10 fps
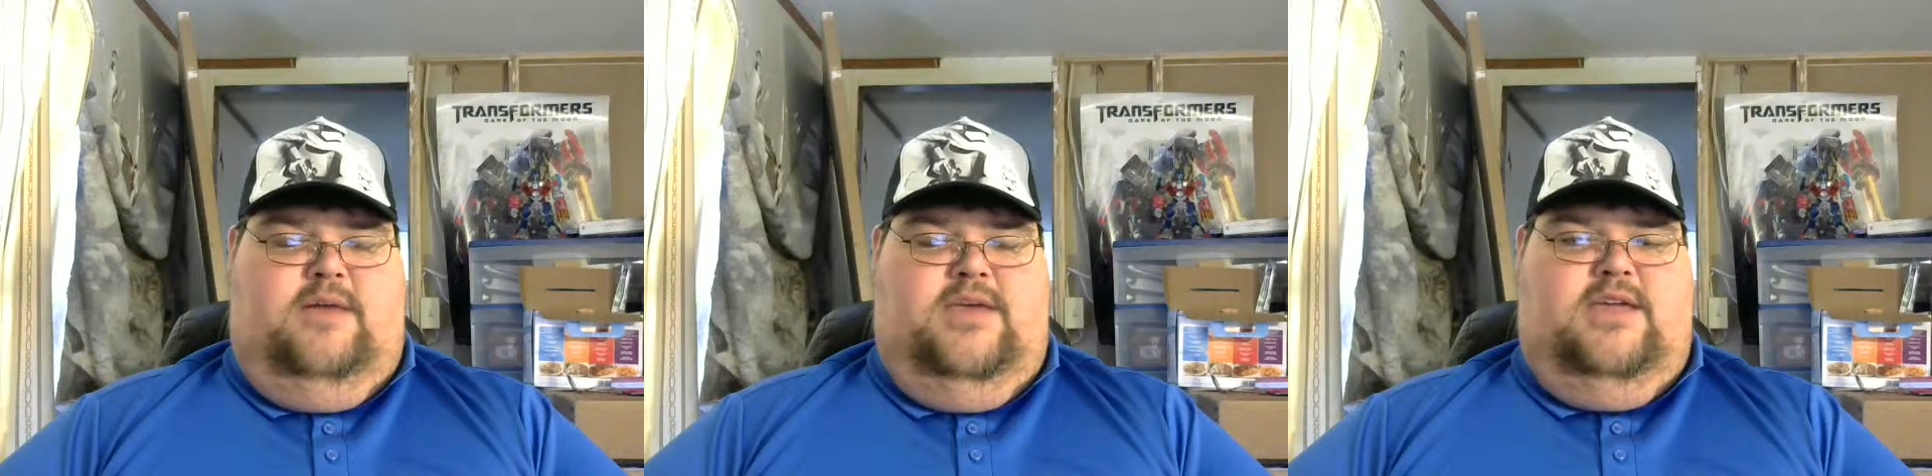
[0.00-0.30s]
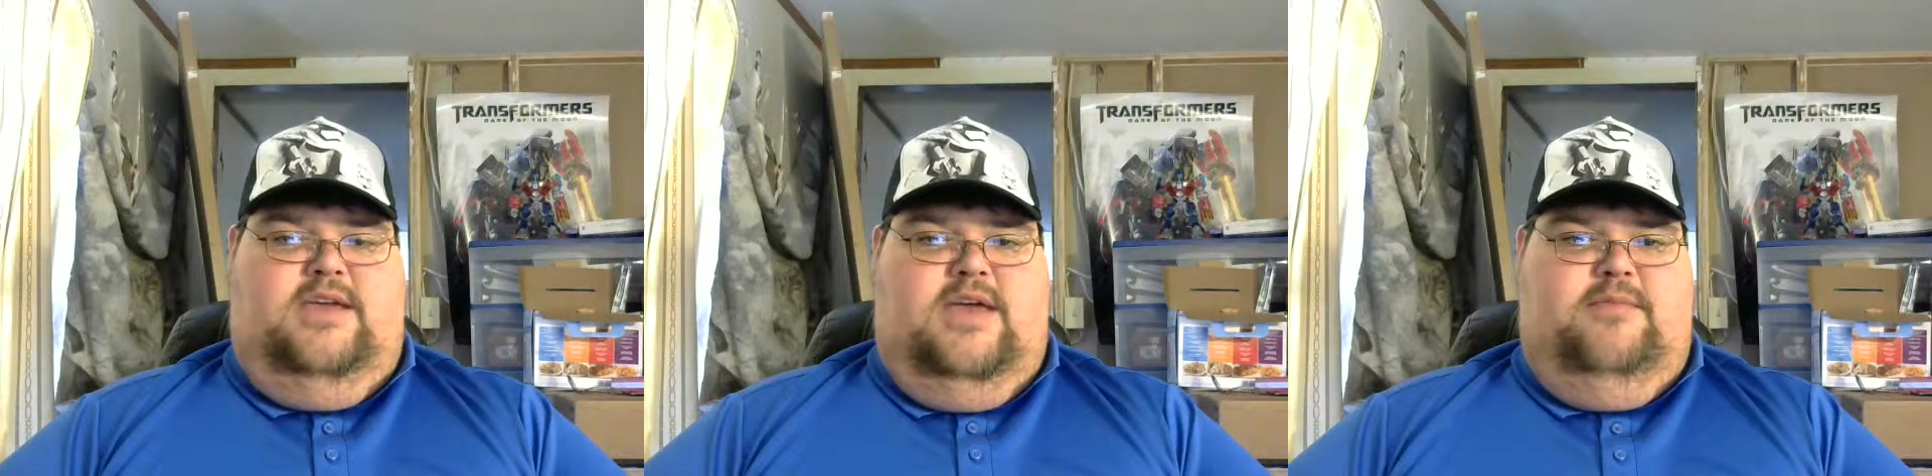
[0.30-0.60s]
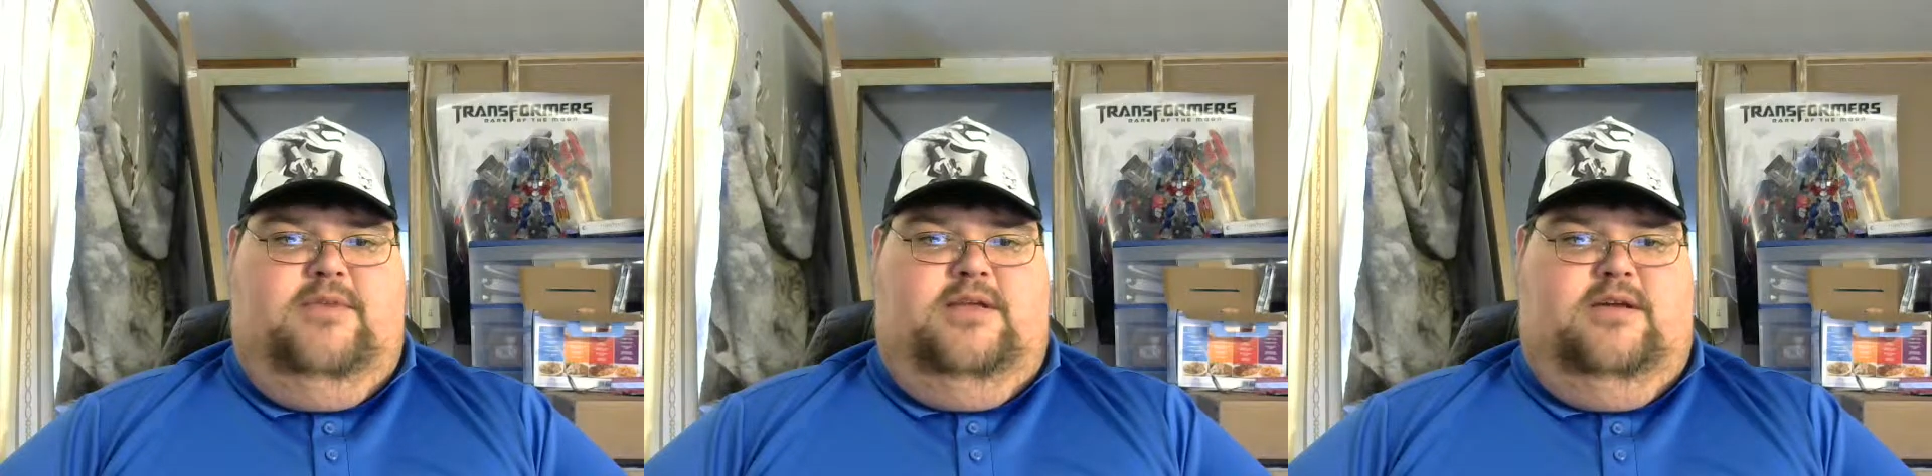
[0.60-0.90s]
I mean, it
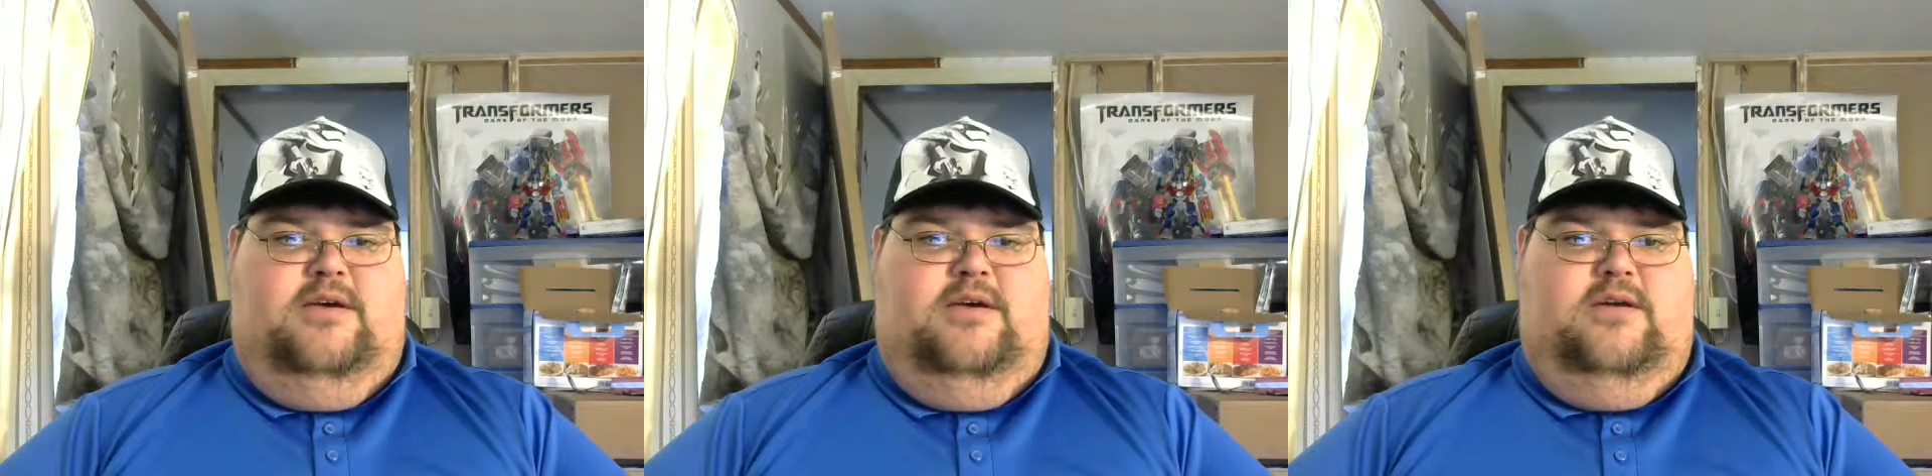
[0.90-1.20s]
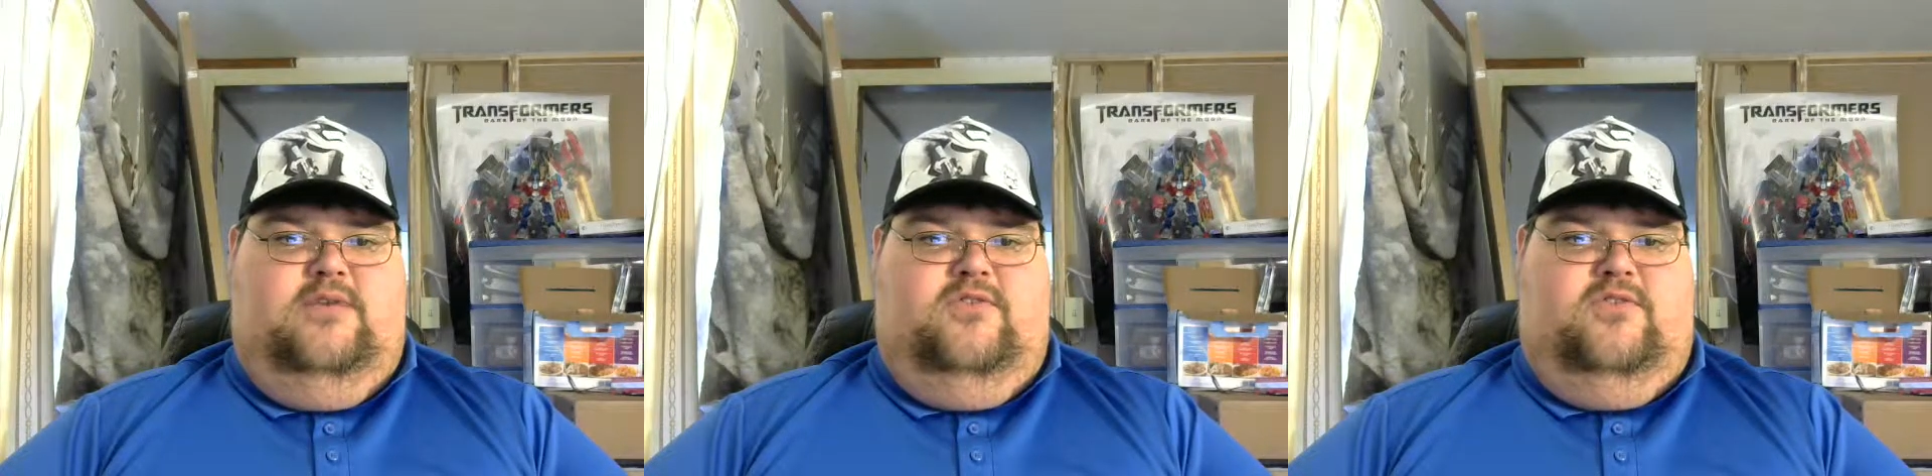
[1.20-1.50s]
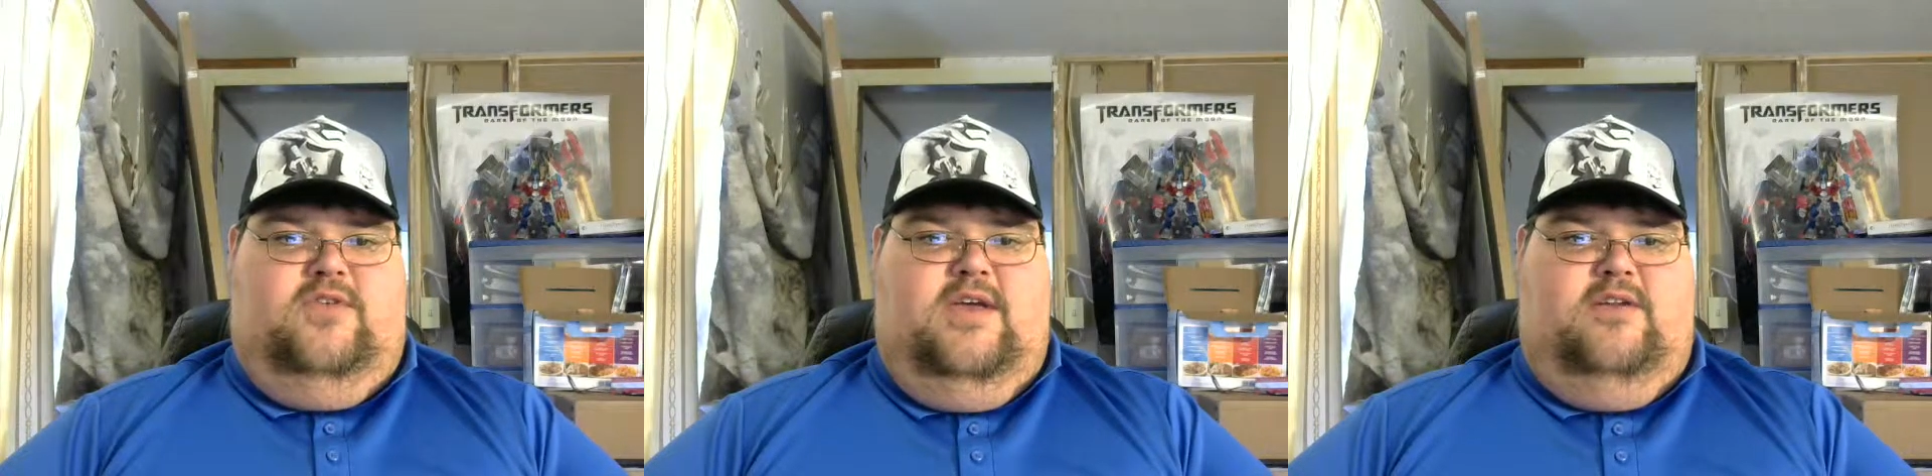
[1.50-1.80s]
came in a
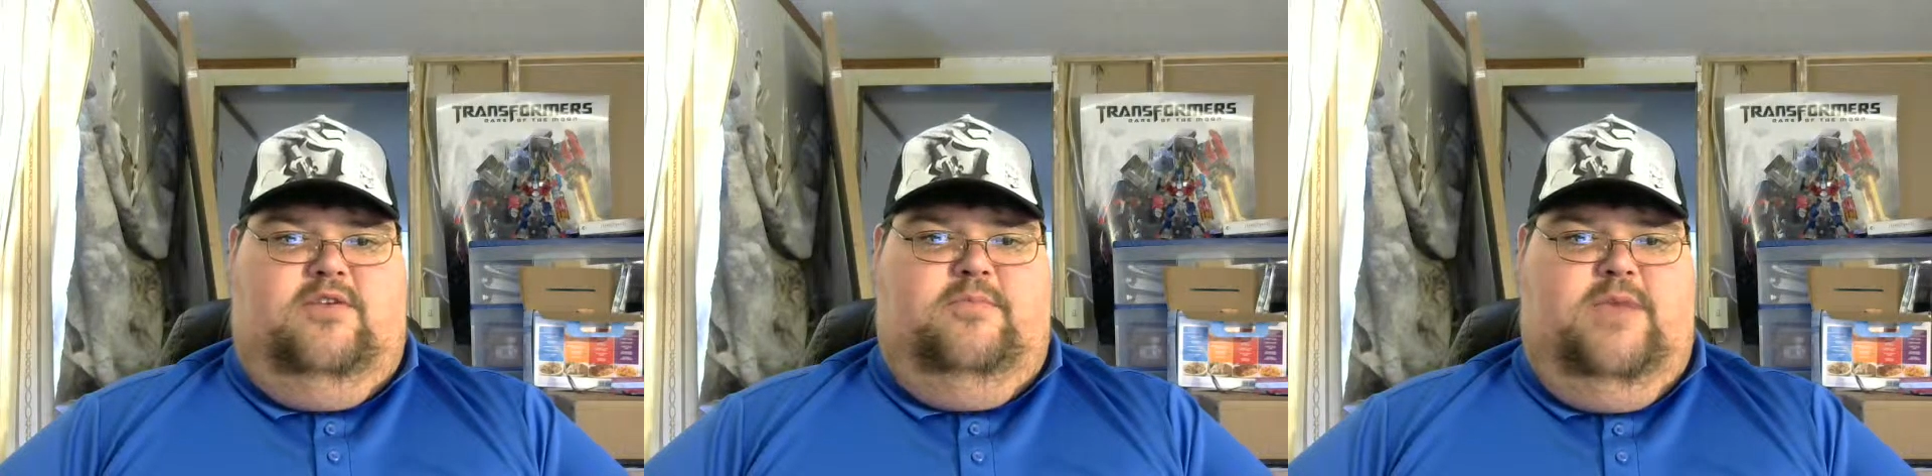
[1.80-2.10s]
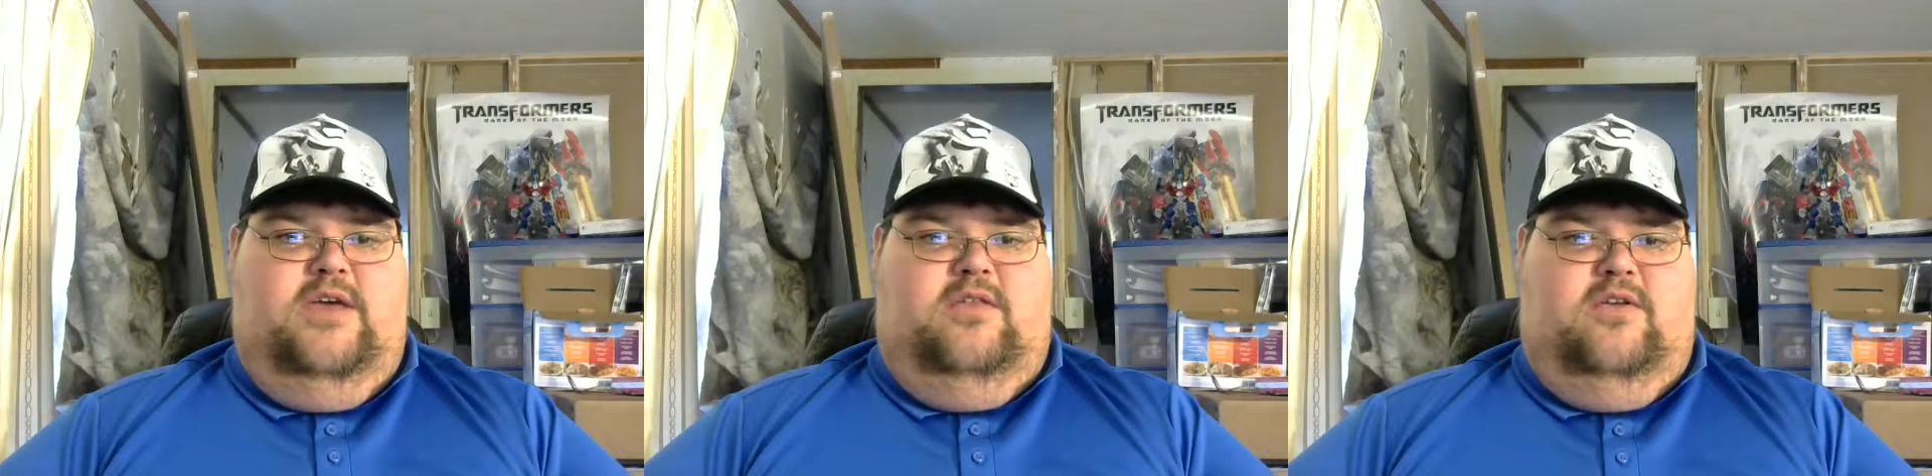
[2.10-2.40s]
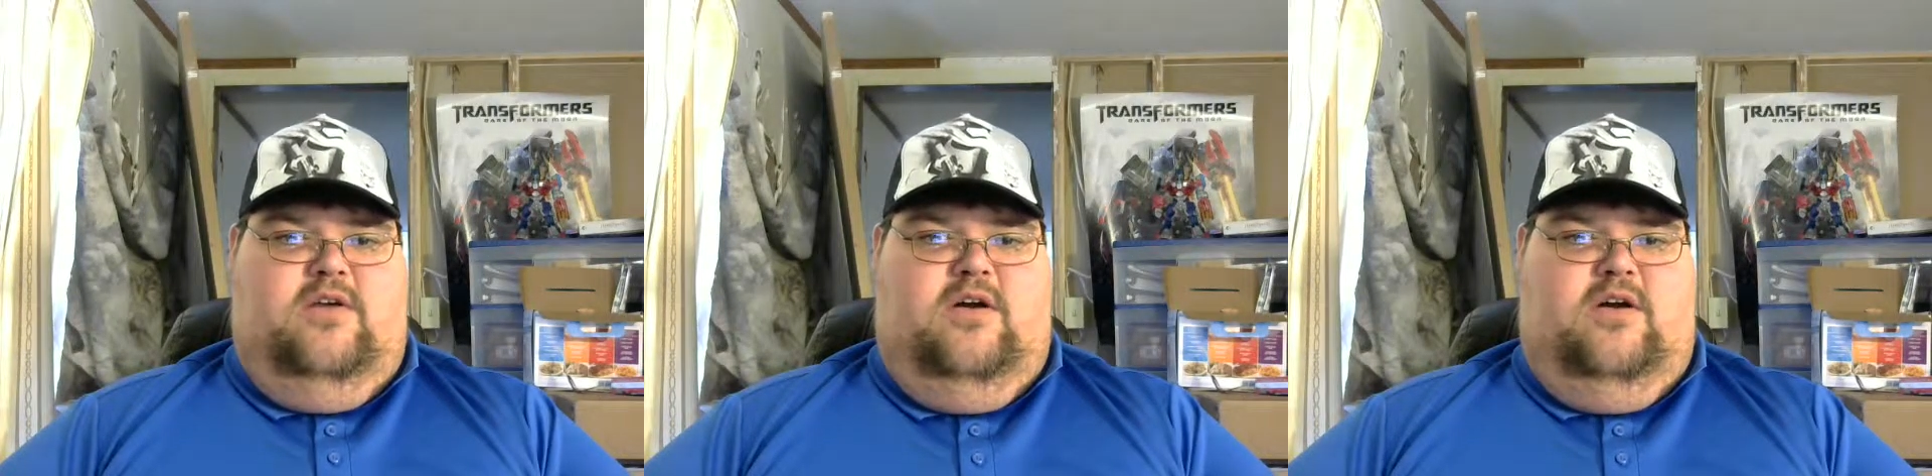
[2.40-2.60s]
standard mailer,